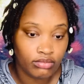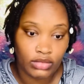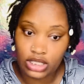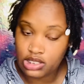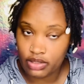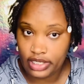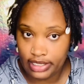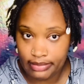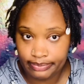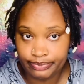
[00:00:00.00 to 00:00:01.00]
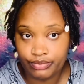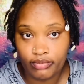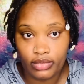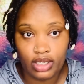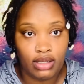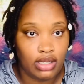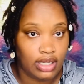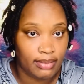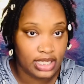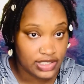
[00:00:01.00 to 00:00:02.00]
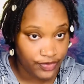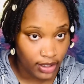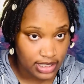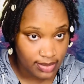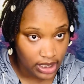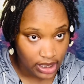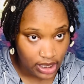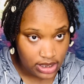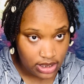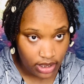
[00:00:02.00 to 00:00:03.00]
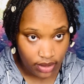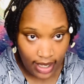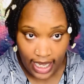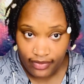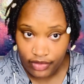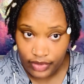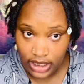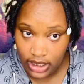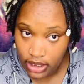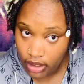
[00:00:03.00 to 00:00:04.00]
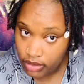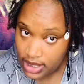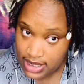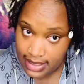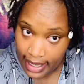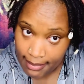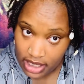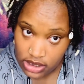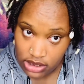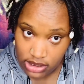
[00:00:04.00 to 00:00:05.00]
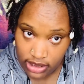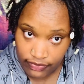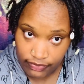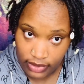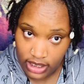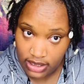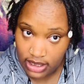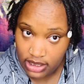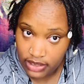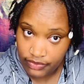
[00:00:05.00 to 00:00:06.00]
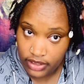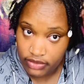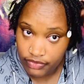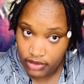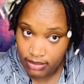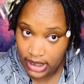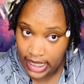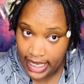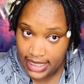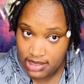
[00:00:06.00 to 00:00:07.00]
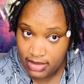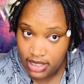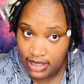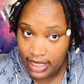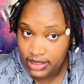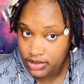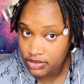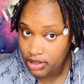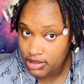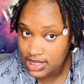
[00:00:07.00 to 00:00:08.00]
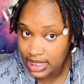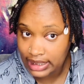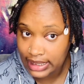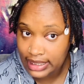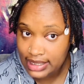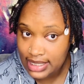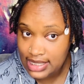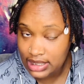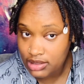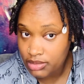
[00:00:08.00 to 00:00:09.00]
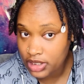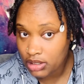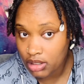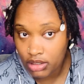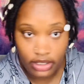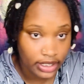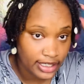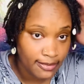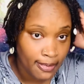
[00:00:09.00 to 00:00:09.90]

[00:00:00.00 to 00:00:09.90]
So yeah, as far as my locks go, I haven't really noticed that much anything different from last month. I do notice the length is a little bit longer,